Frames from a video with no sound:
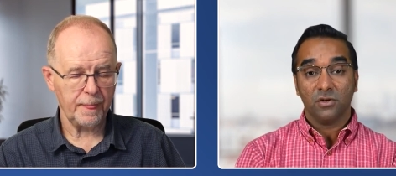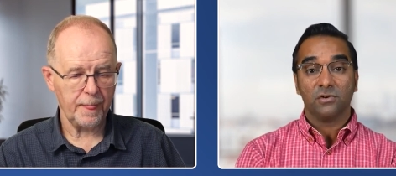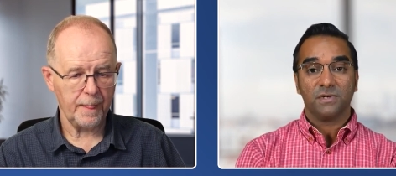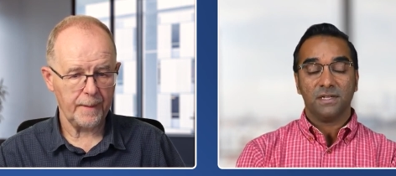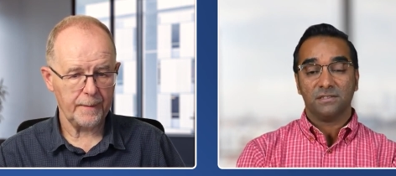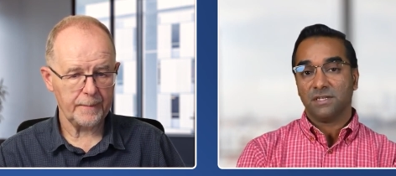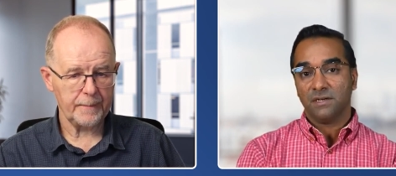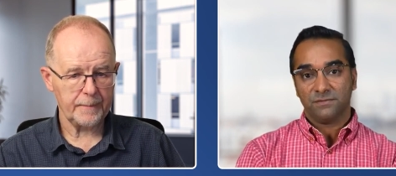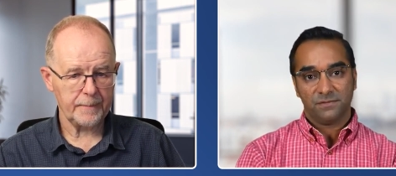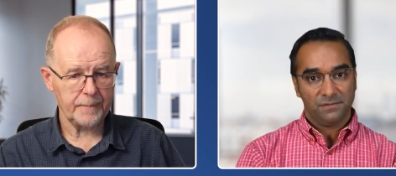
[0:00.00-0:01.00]
Speaker 1: contract
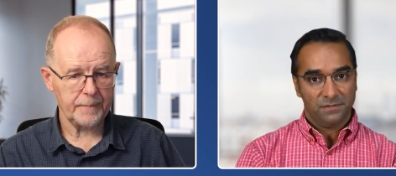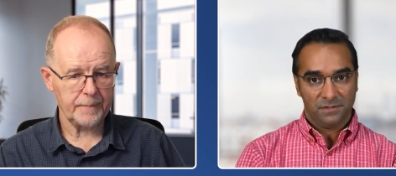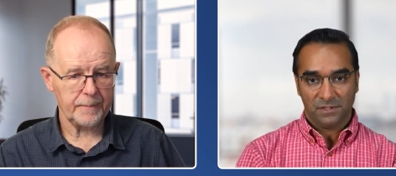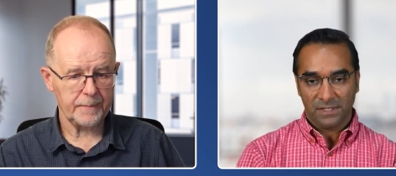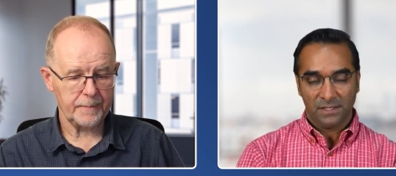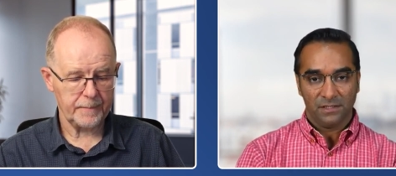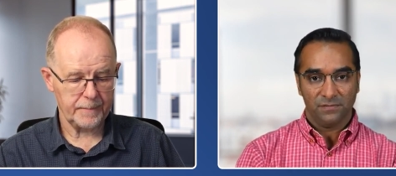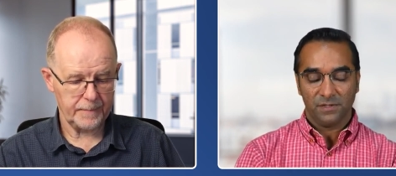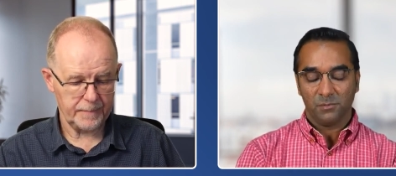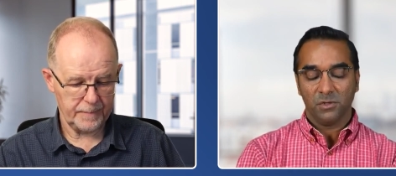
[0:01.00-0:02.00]
staff is again a
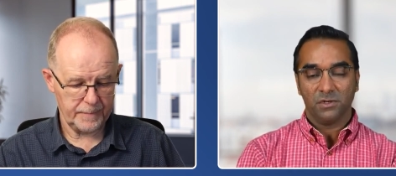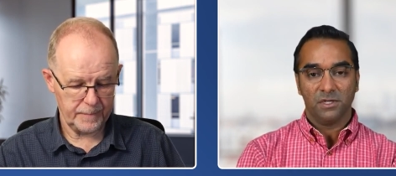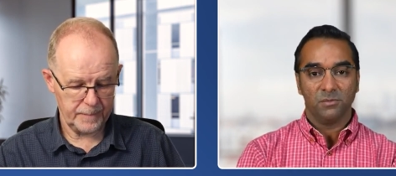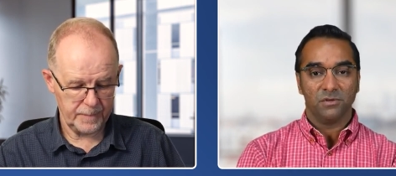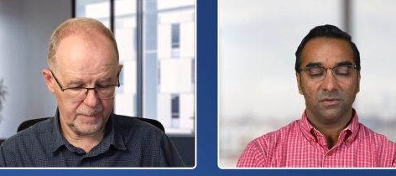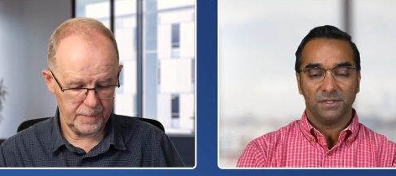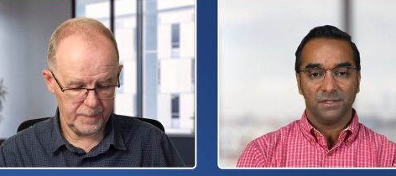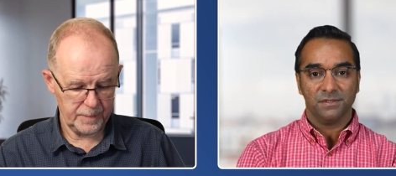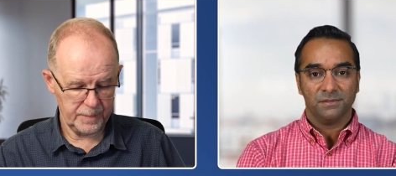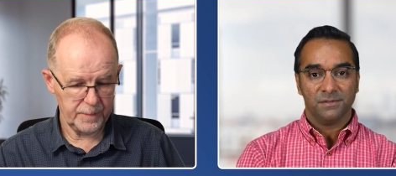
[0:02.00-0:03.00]
different ballgame
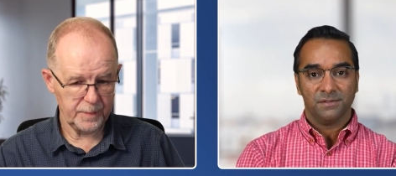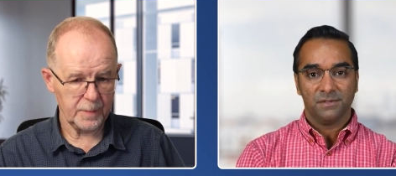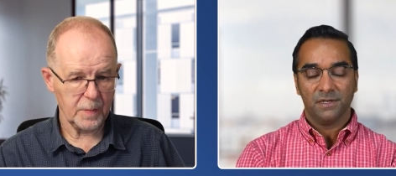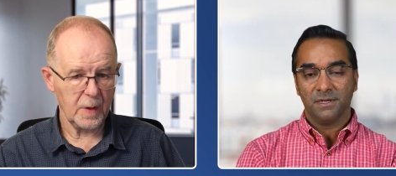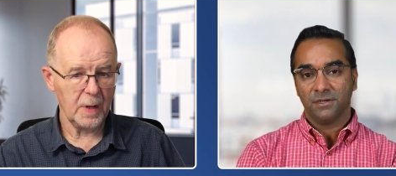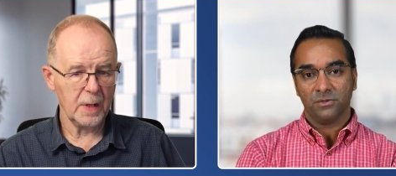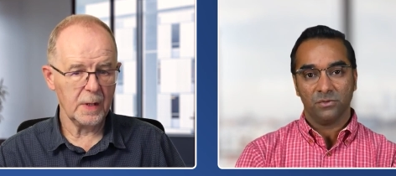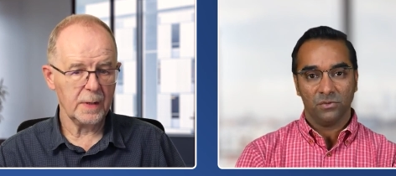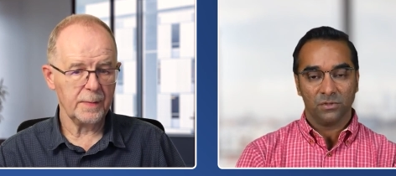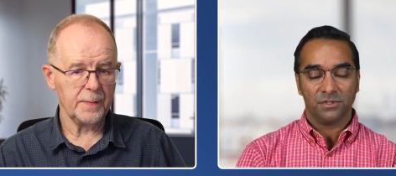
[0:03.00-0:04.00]
altogether related
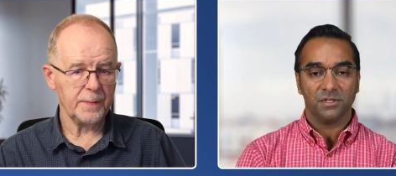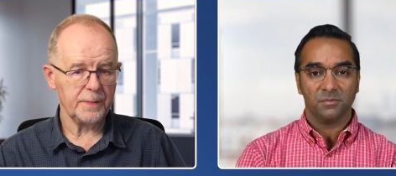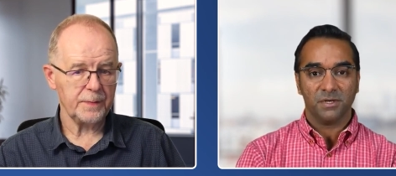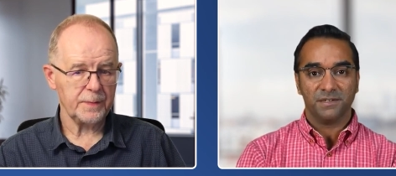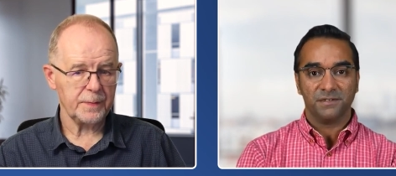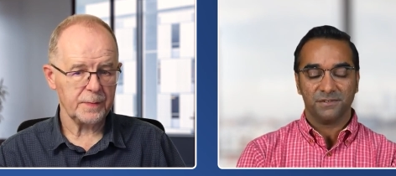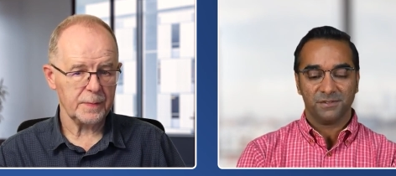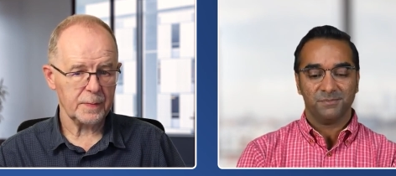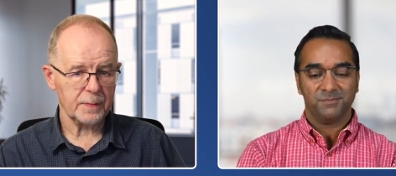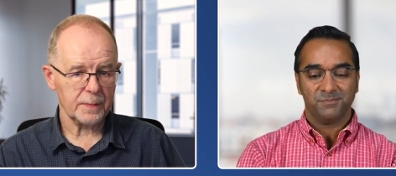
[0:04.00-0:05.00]
do whole third party
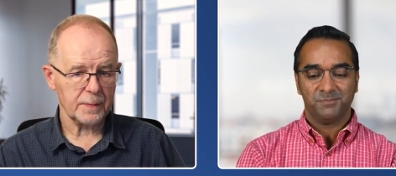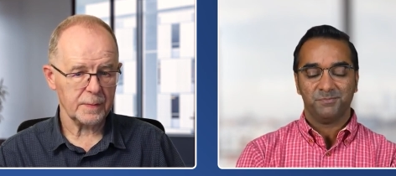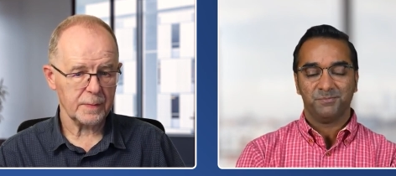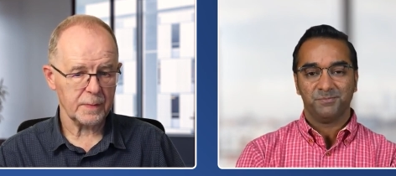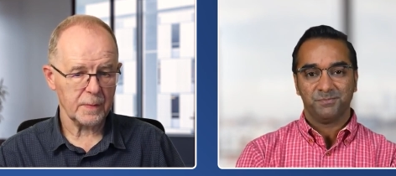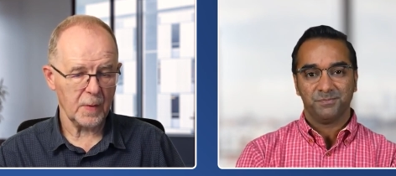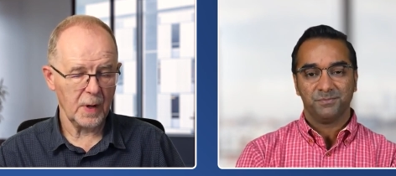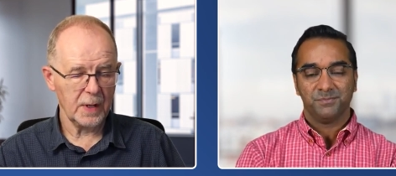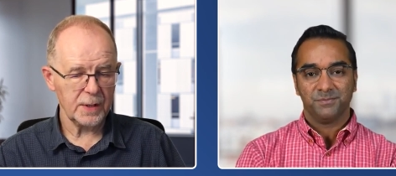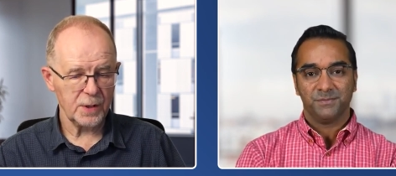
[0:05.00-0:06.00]
risk.
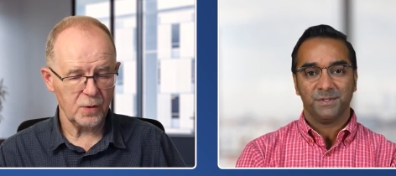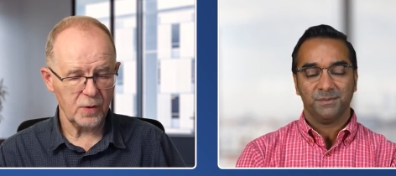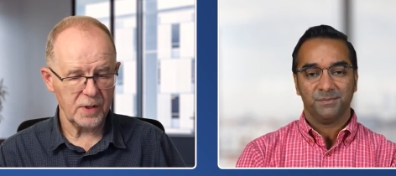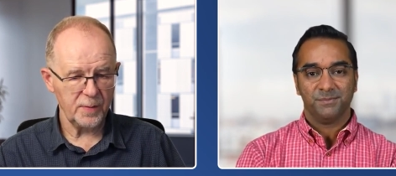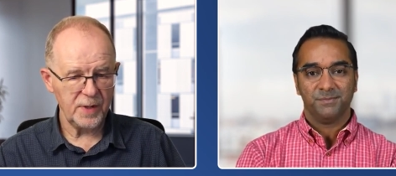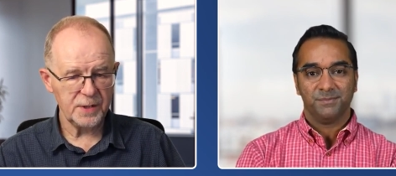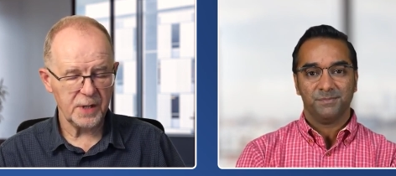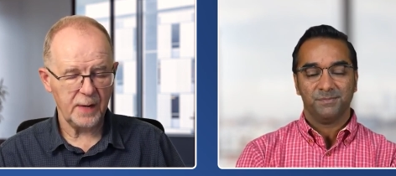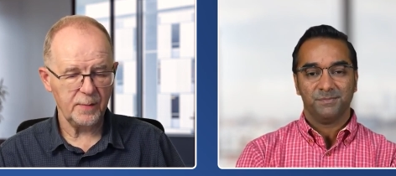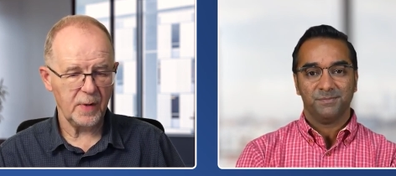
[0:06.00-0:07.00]
Speaker 2: So, in the
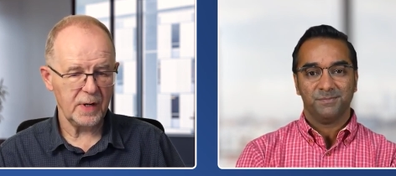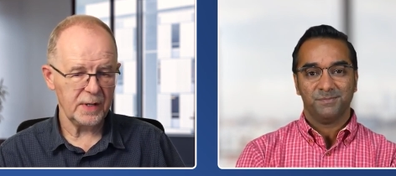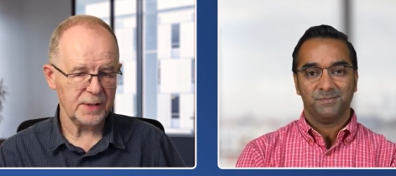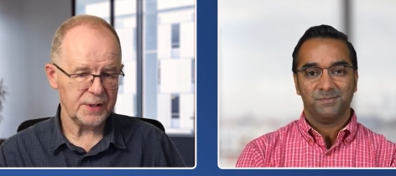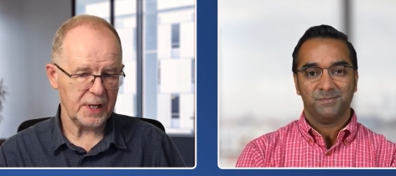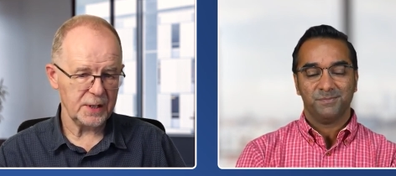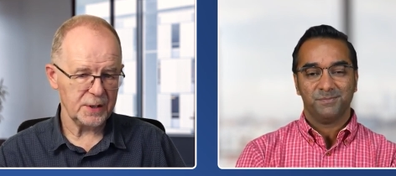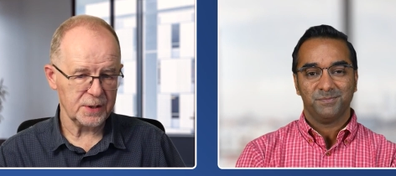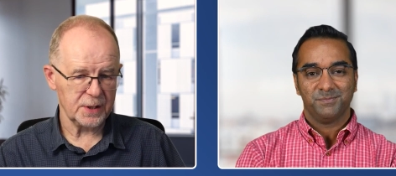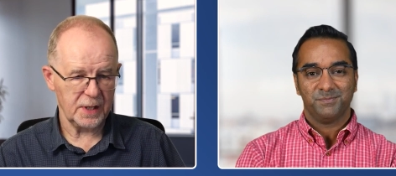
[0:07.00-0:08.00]
meantime, uh,
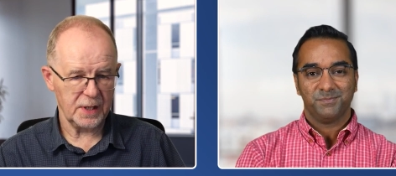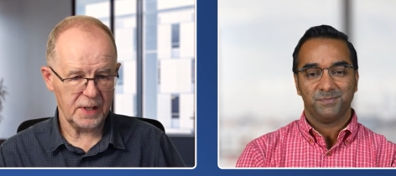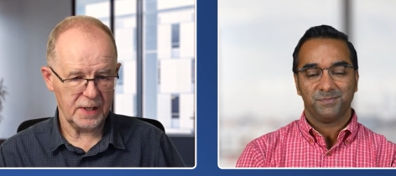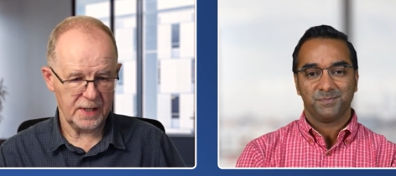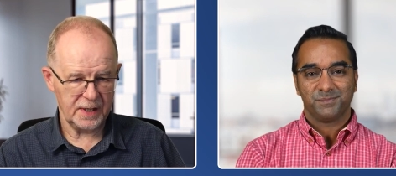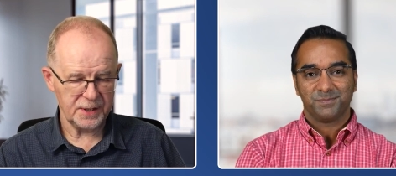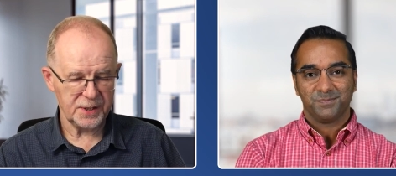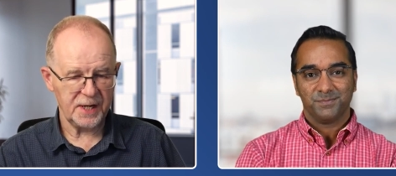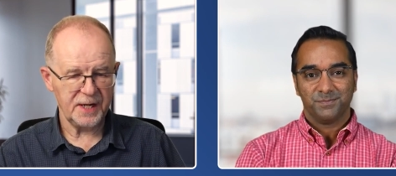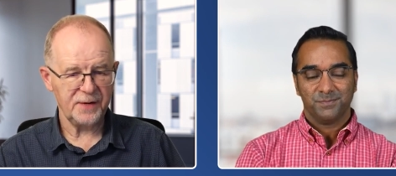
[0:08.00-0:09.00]
thanks uh, uh,
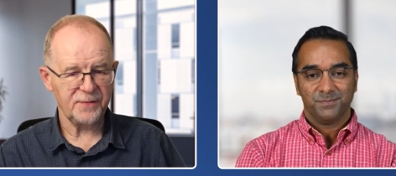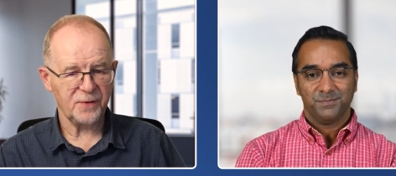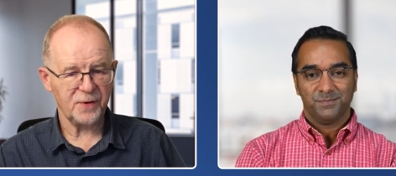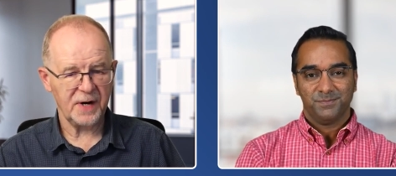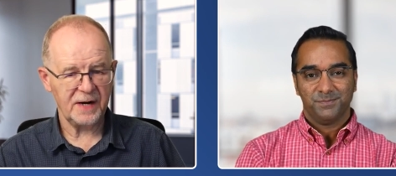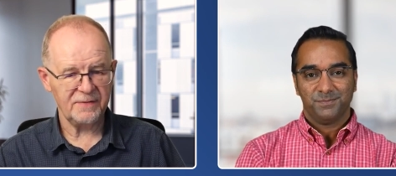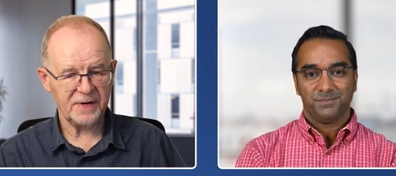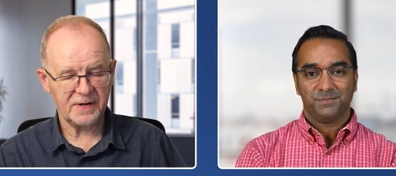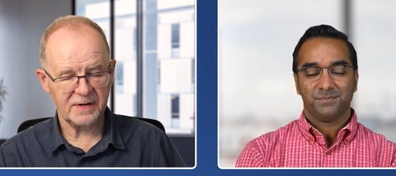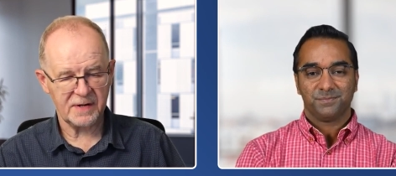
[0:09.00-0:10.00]
Salil for
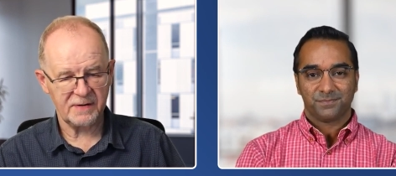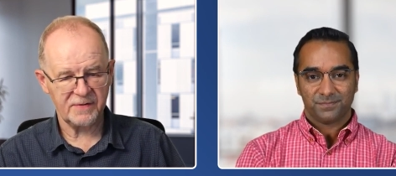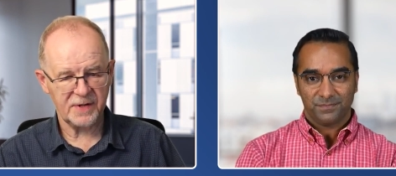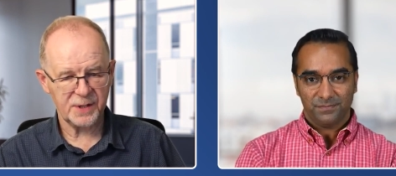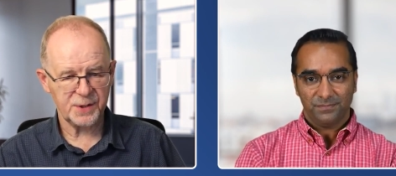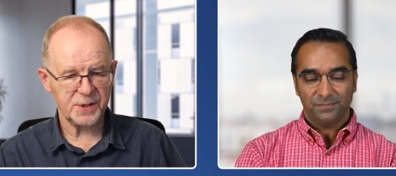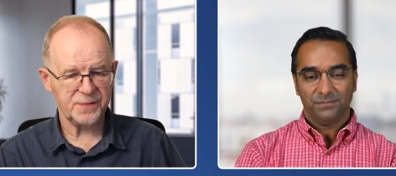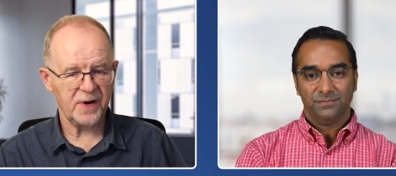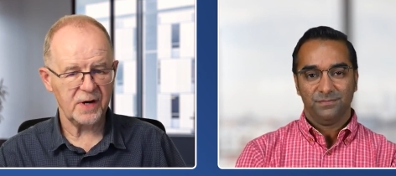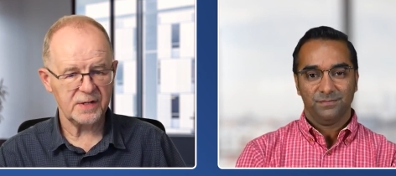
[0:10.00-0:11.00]
having given us this
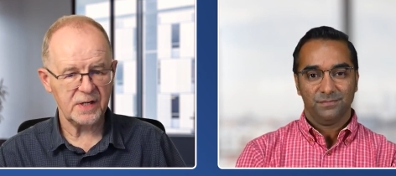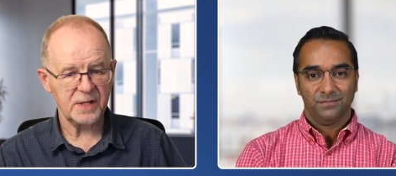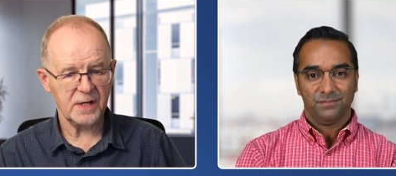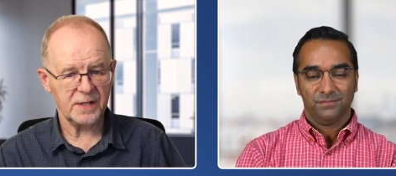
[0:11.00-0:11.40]
very detailed